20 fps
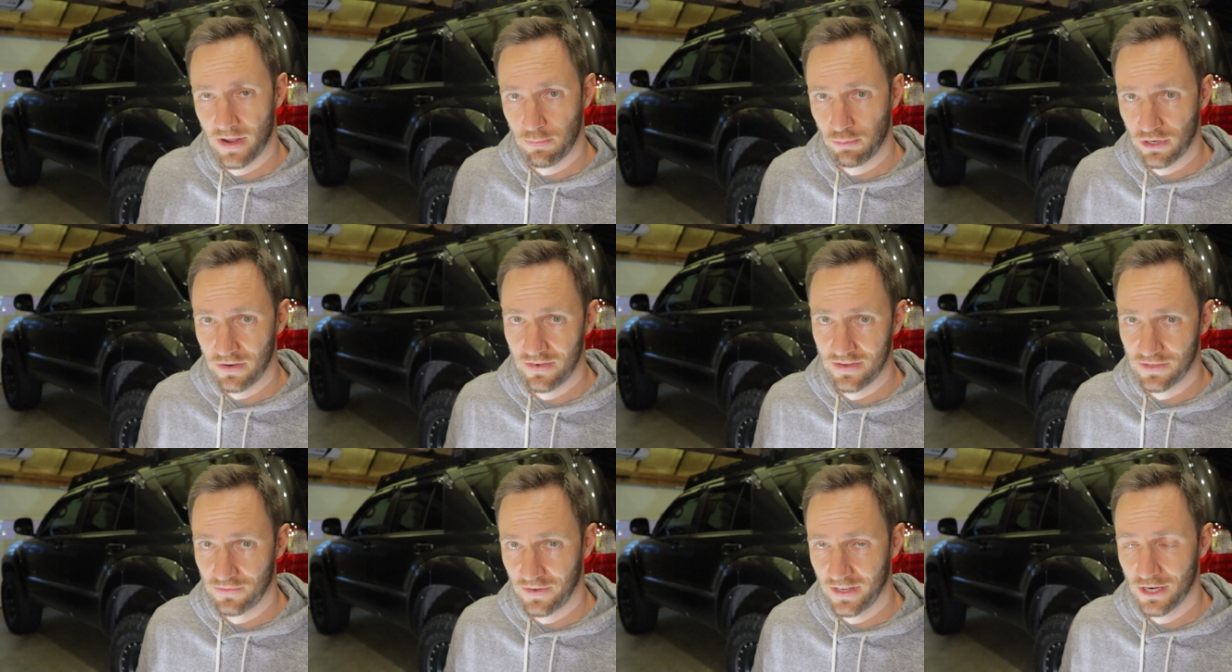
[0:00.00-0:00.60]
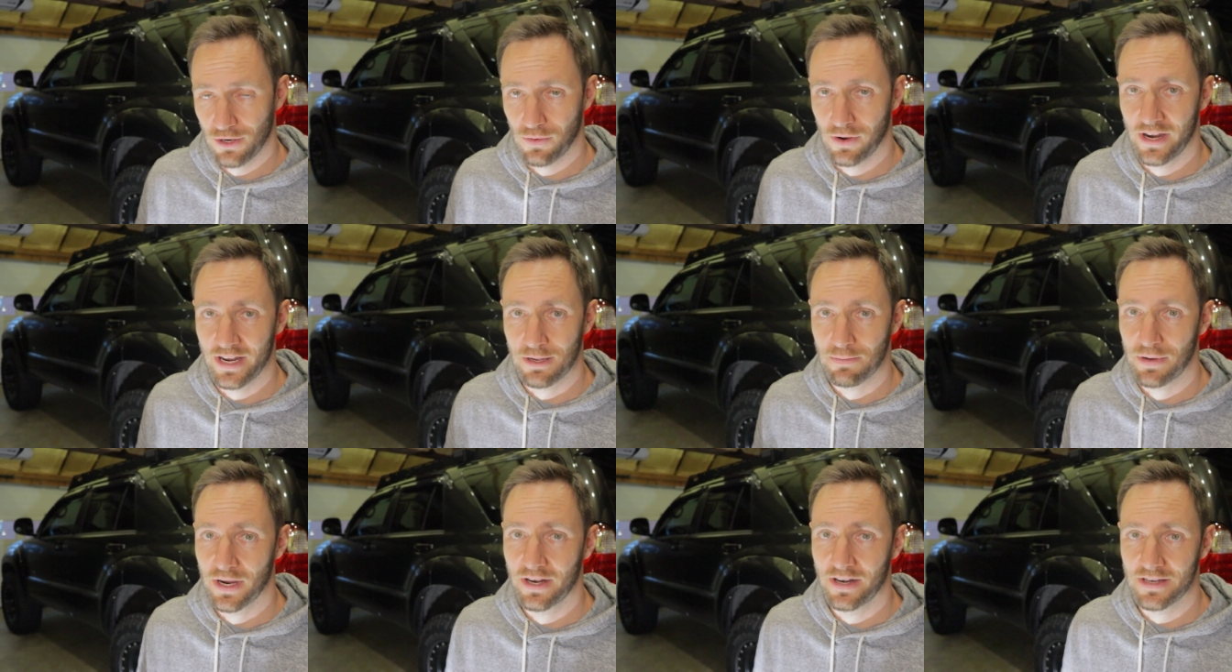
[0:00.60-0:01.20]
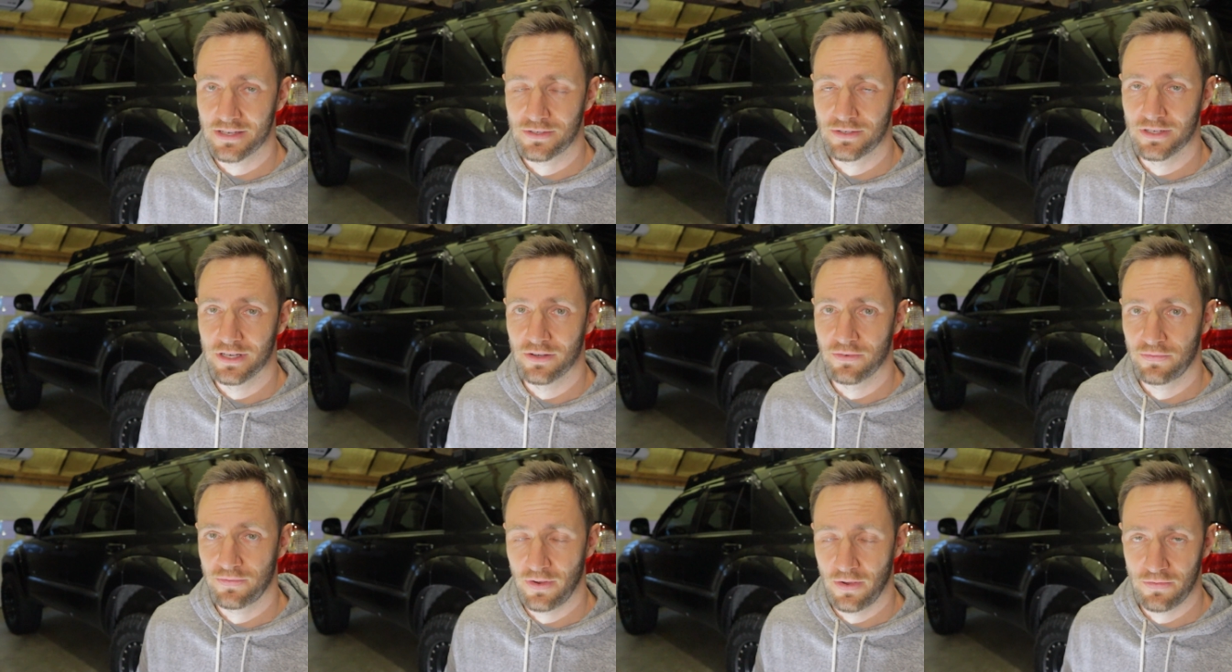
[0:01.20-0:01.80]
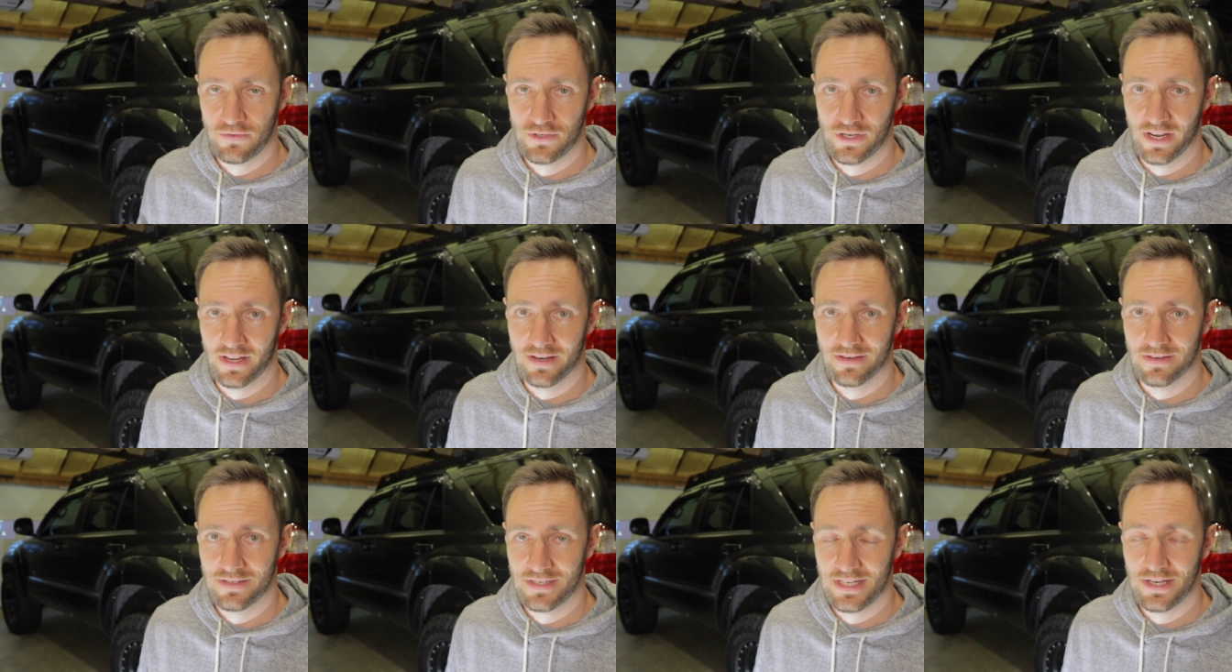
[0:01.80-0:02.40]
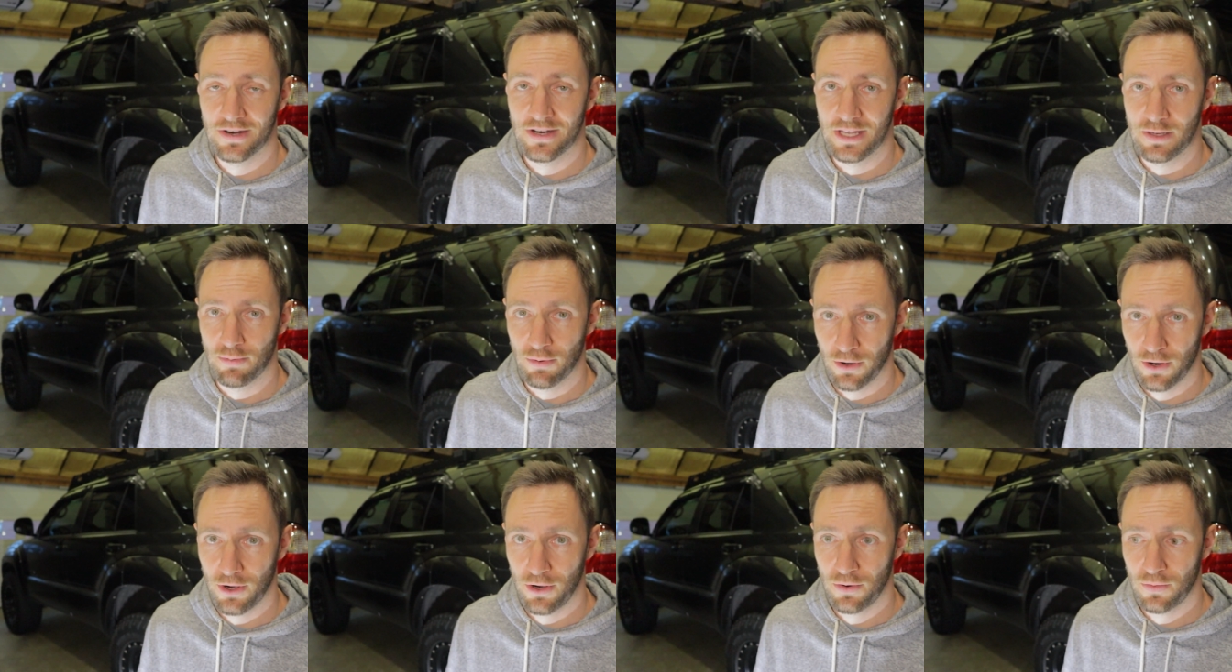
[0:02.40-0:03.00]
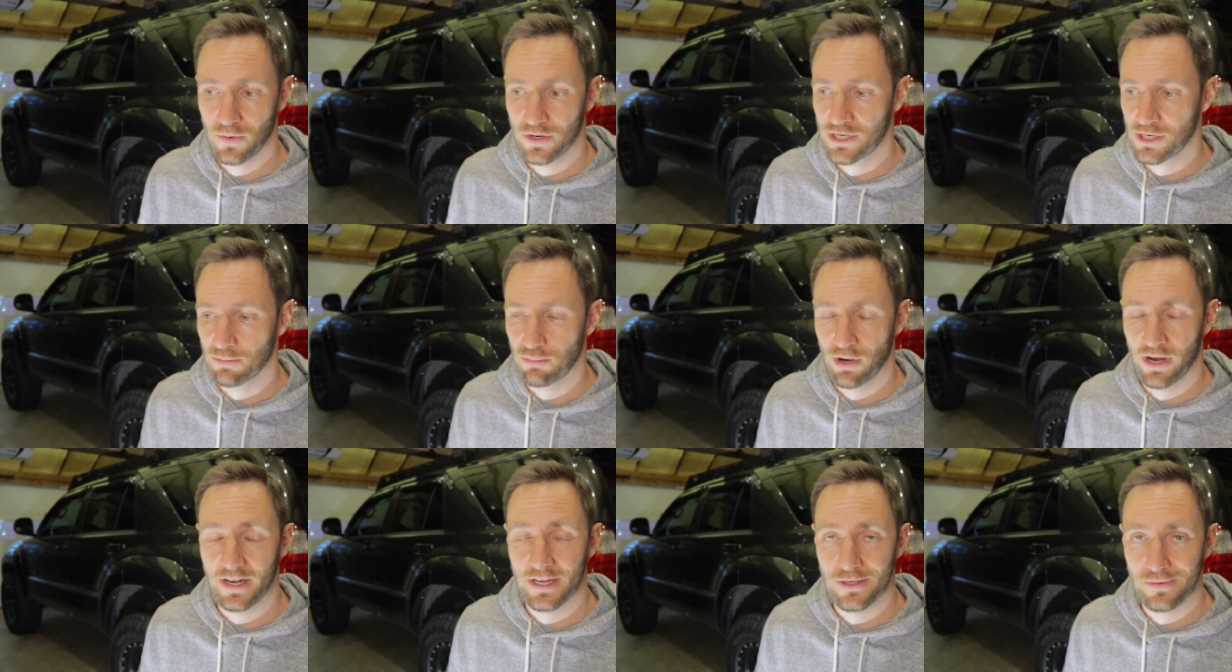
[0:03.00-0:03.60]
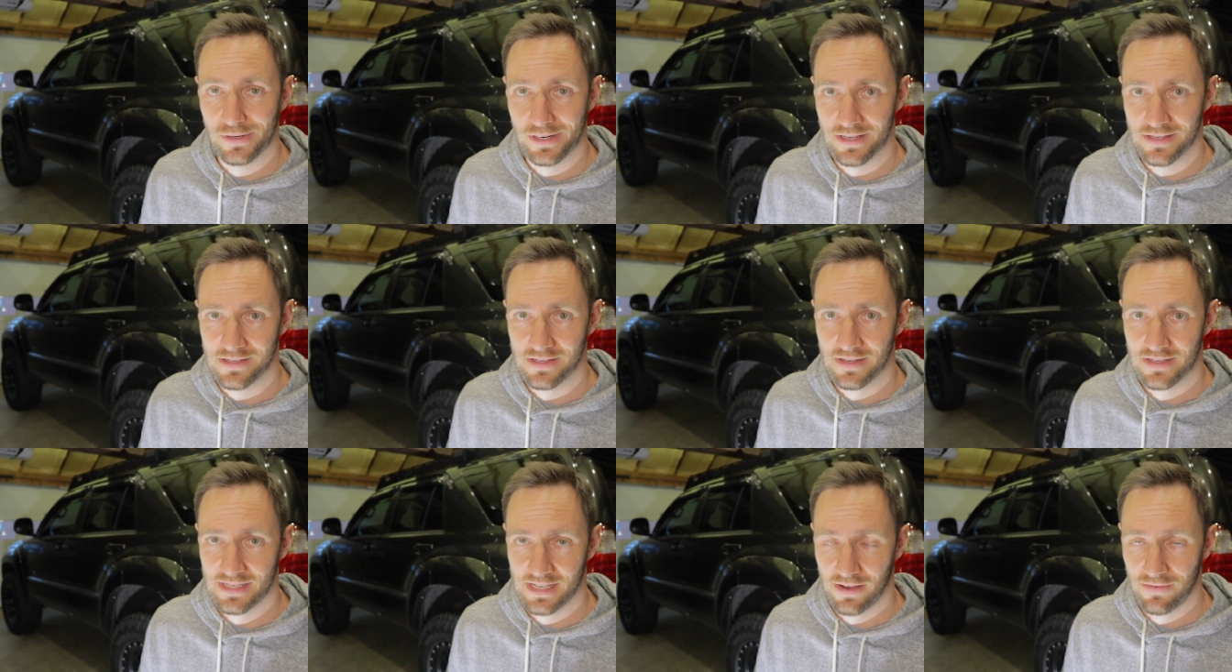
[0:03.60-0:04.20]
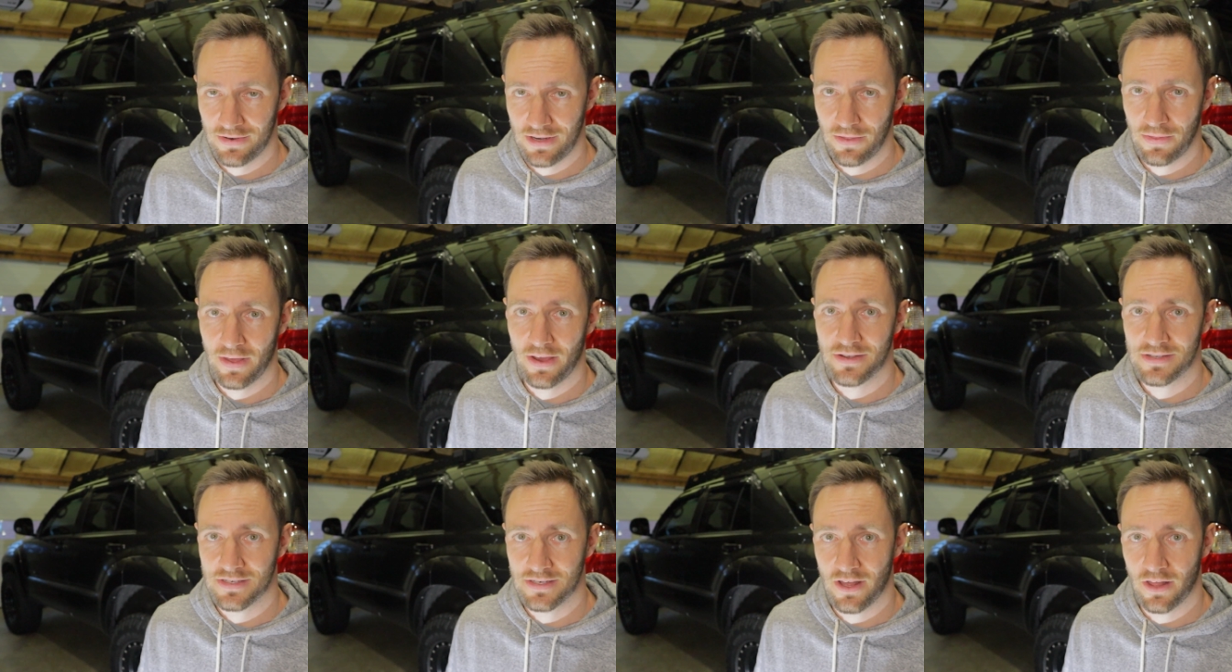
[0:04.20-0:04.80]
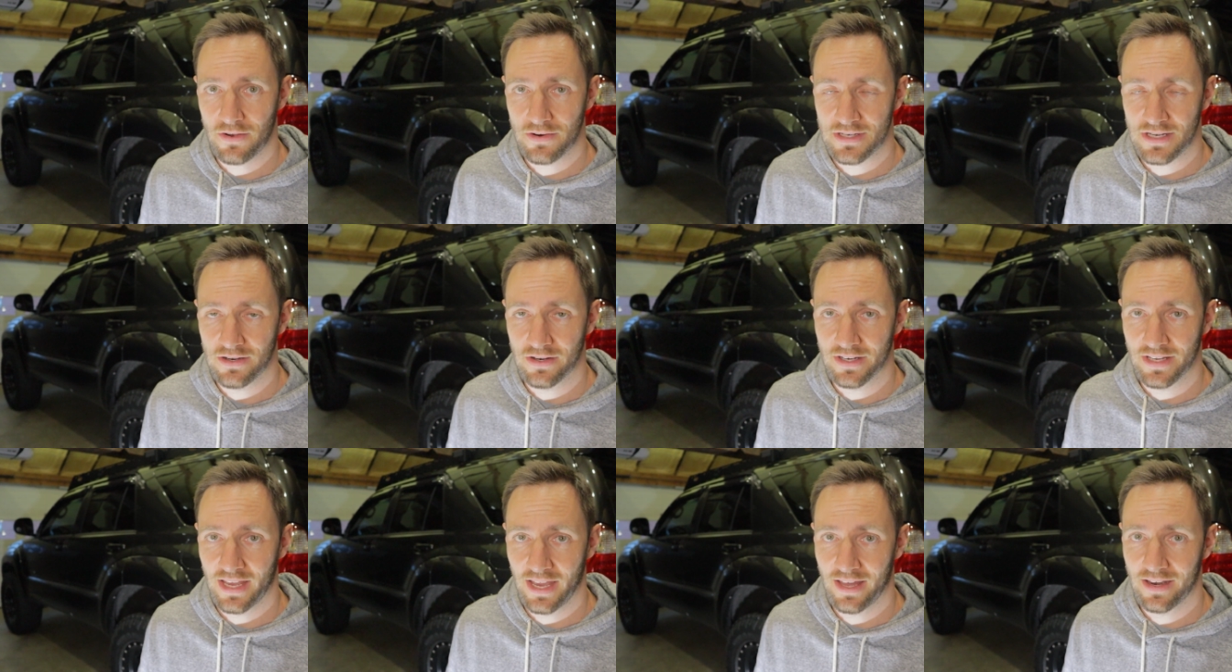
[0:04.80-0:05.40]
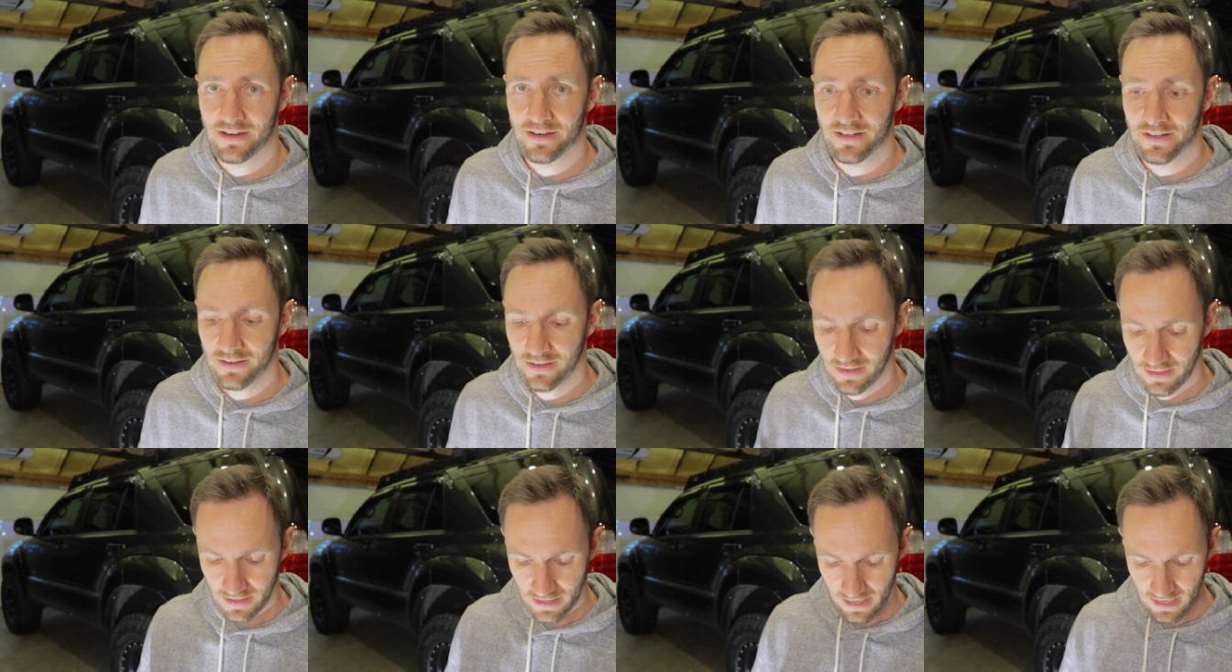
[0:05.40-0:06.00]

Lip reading: my previous video where I compared it to a 5th gen TRD Pro, which a brand new one is $70,000 here in Canada.